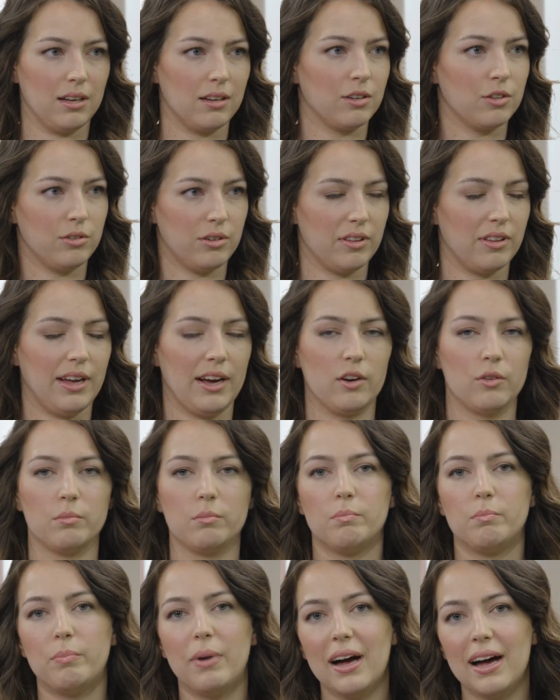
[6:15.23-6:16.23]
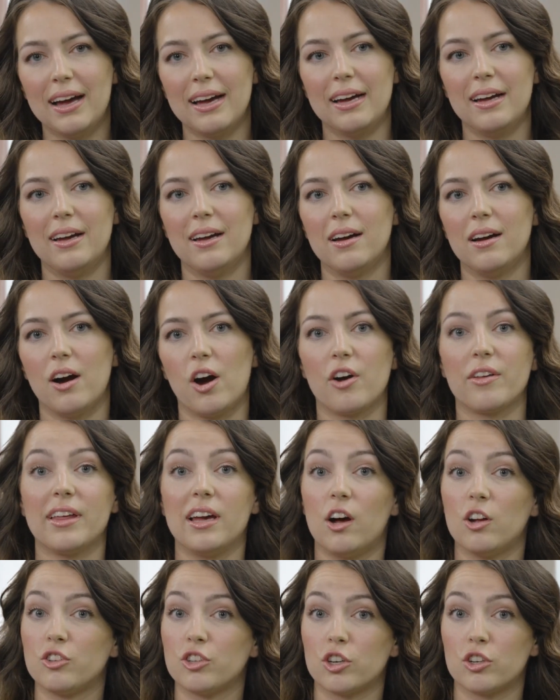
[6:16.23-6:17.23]
glutathione, but are they
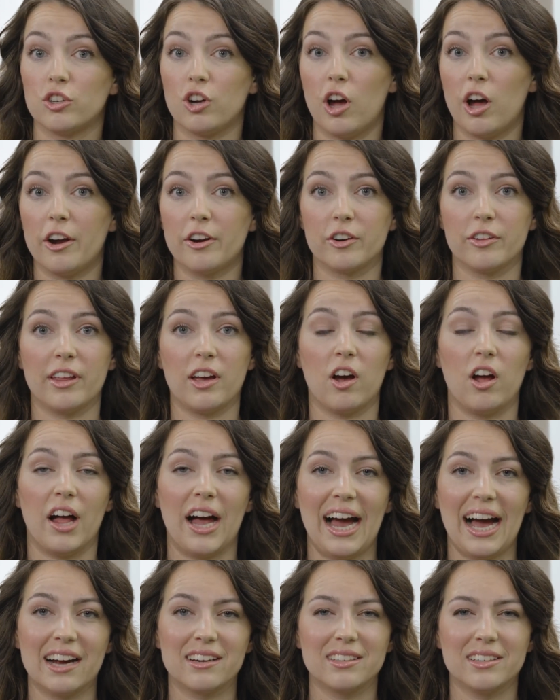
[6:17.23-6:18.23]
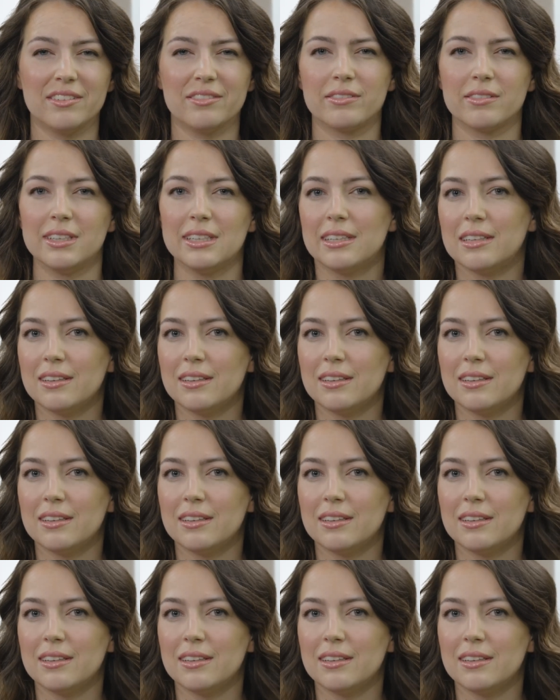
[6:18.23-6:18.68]
all turned on? Are they all active?